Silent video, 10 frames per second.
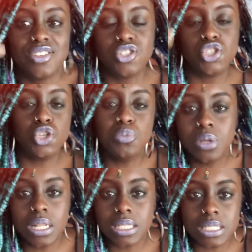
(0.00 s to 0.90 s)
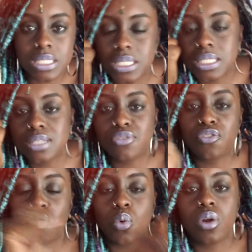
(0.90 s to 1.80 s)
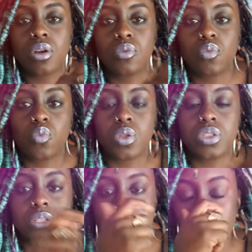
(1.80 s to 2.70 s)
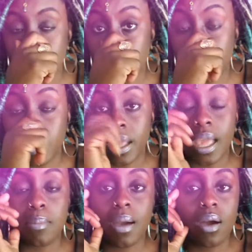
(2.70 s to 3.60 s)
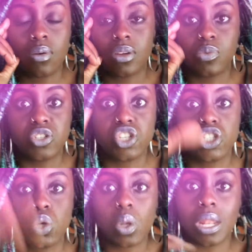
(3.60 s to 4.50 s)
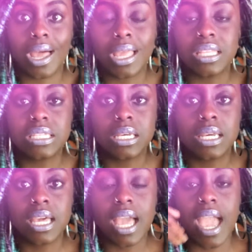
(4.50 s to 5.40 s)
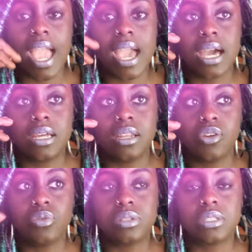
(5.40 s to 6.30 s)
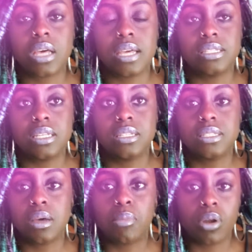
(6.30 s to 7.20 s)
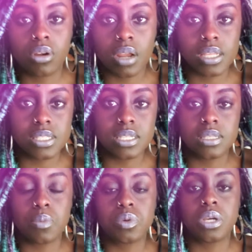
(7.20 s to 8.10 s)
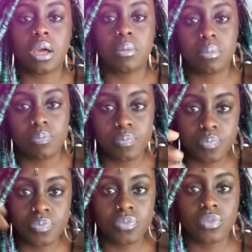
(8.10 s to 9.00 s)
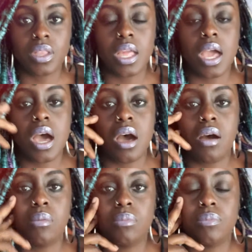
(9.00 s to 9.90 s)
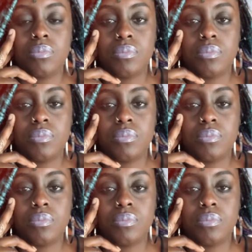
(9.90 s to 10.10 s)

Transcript: jubilance with this card when it came out. It was just so light. And I see summertime. And